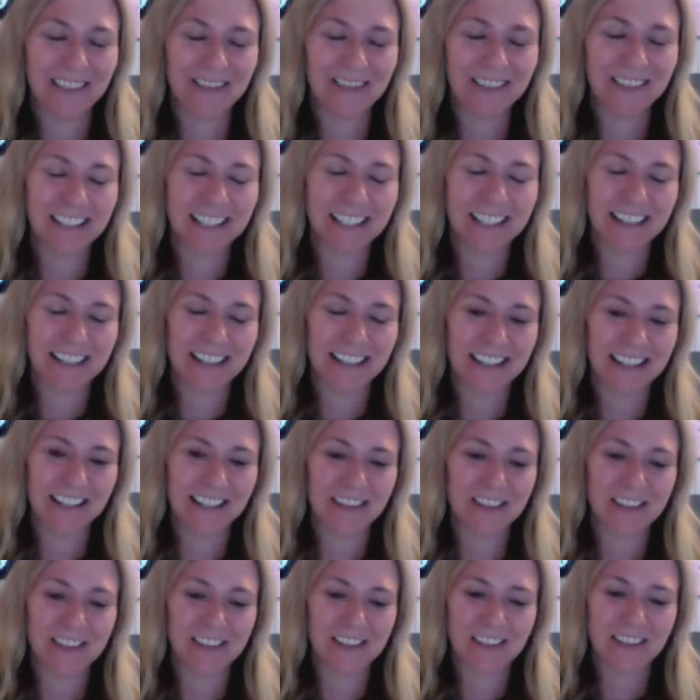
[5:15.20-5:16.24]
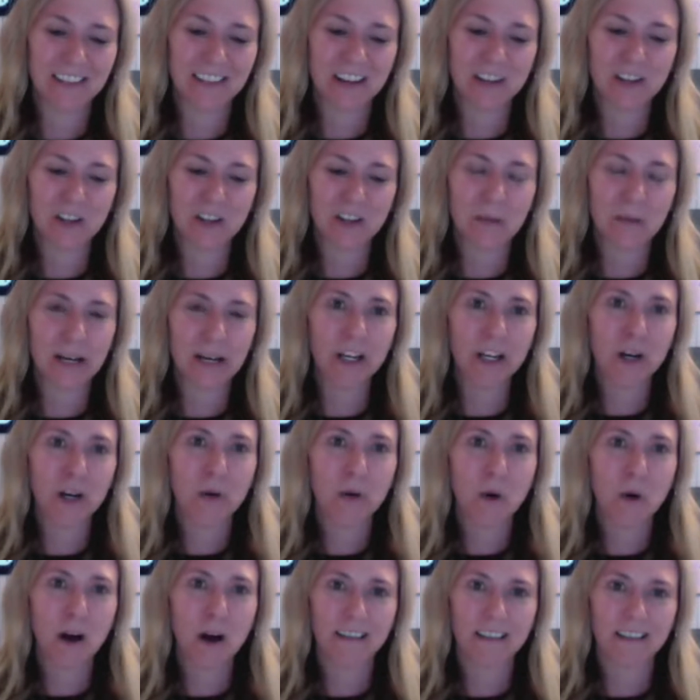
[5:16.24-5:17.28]
there's so many
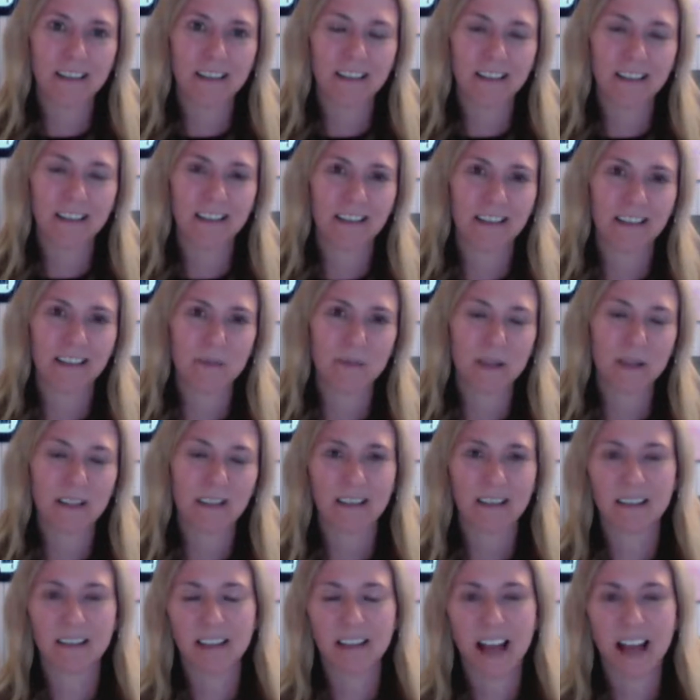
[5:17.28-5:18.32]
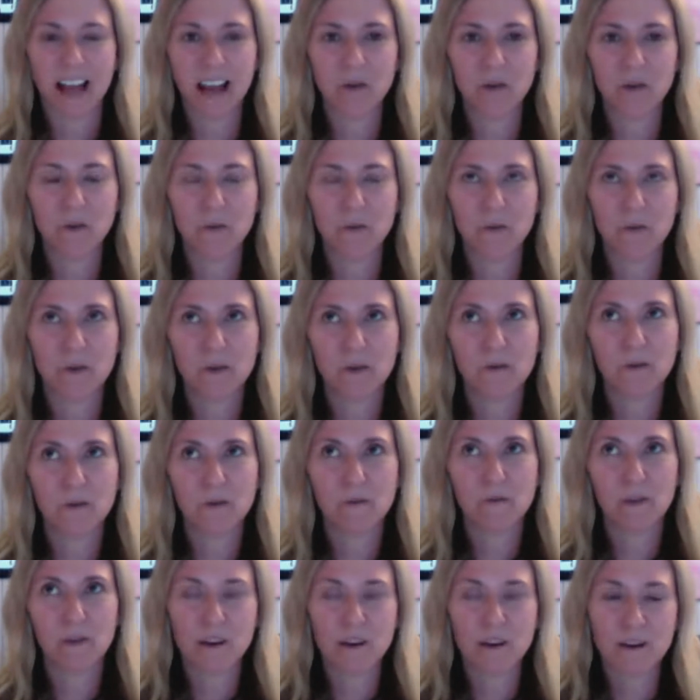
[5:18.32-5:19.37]
nuances to this business that you
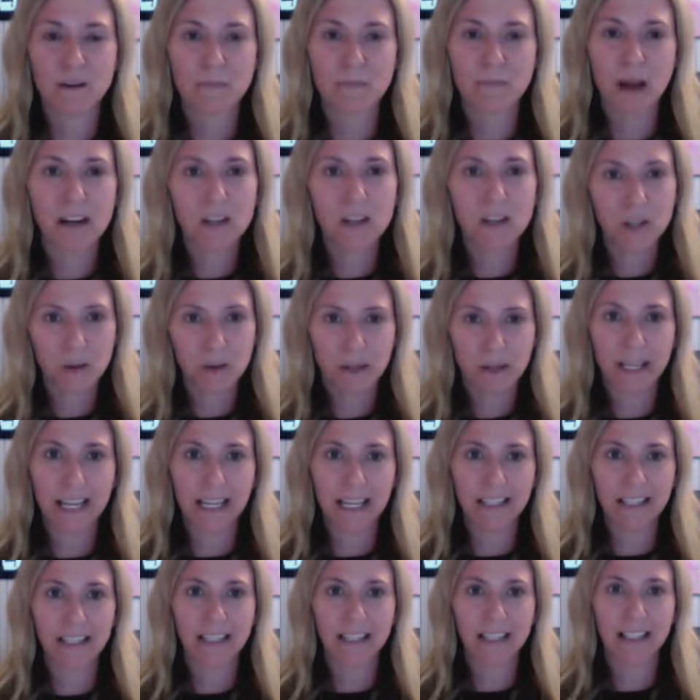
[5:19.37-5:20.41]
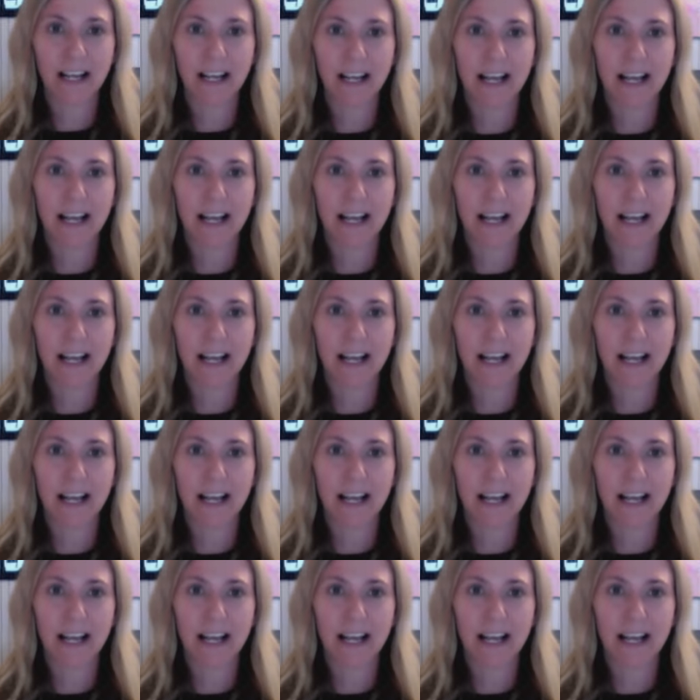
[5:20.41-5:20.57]
learn by doing it.